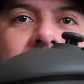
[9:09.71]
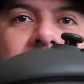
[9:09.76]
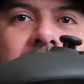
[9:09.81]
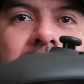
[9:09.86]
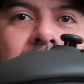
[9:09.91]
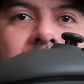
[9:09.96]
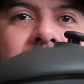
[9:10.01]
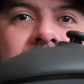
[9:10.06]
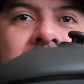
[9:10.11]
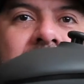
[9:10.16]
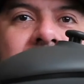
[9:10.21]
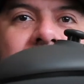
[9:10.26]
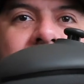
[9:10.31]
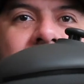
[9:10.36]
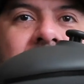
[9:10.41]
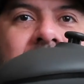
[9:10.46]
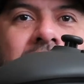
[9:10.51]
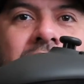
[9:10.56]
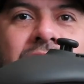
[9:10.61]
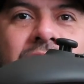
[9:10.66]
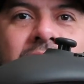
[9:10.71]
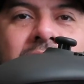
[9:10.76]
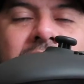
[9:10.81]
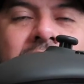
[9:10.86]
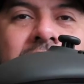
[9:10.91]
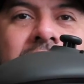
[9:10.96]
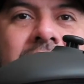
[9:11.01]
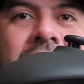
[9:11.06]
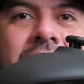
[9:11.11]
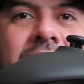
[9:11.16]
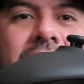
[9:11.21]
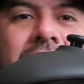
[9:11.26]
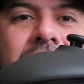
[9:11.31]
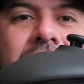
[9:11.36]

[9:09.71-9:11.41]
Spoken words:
the way the Elite controller sits